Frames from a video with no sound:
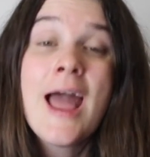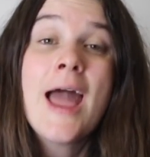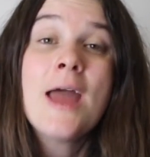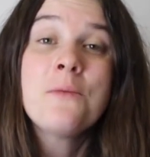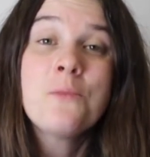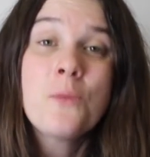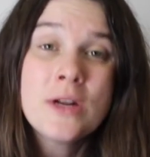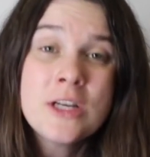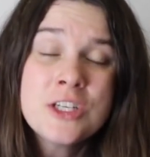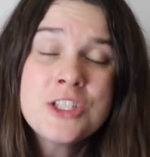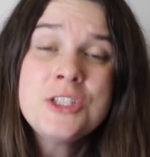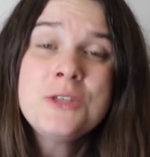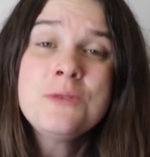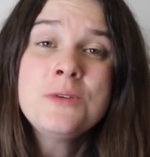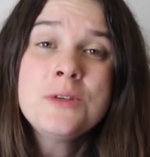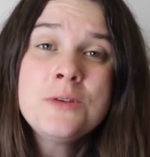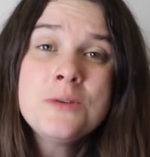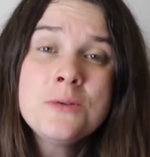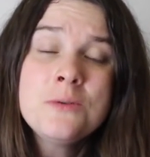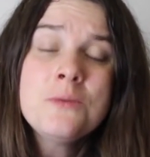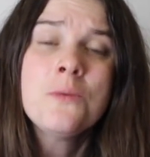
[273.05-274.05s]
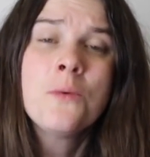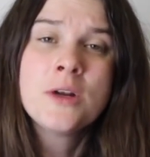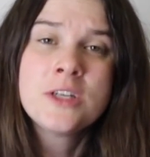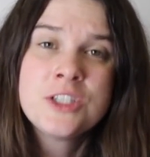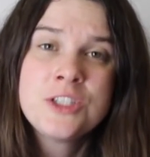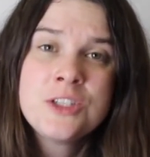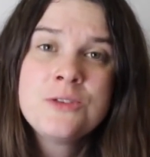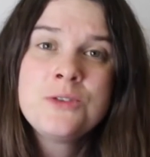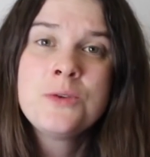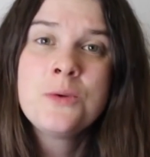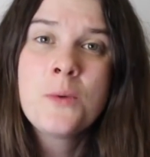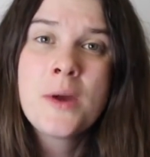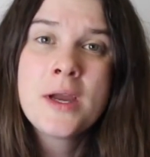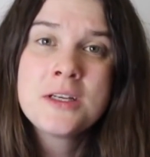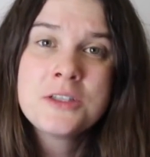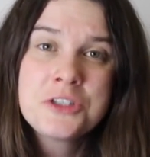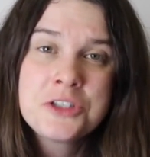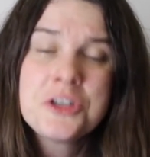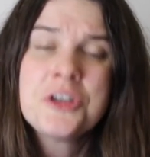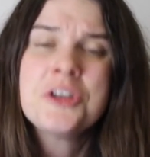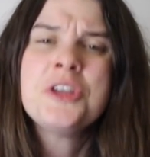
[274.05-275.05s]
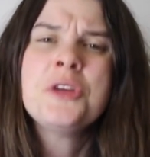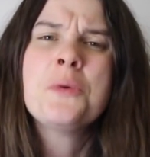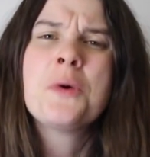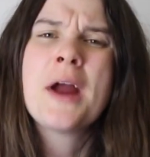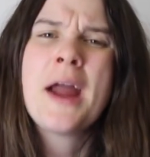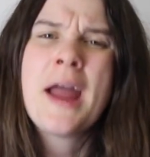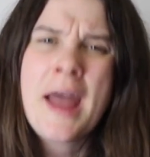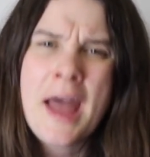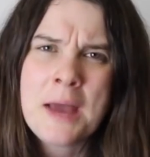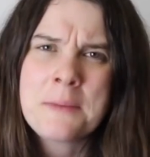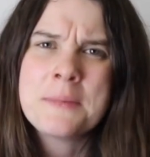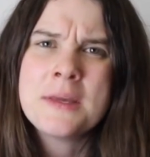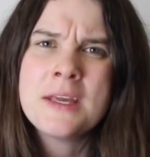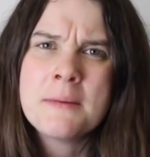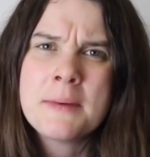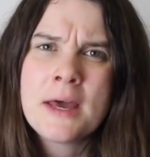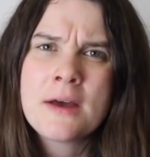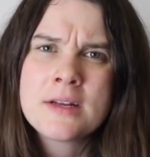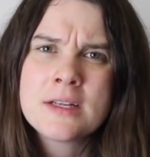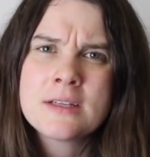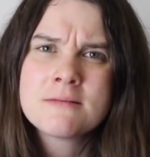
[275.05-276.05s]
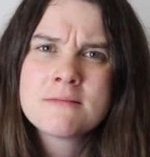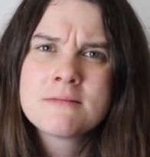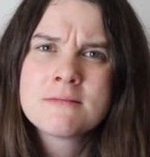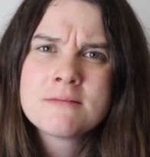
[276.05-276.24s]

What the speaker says: And what did you do? What did you do, wench? You were happy about it.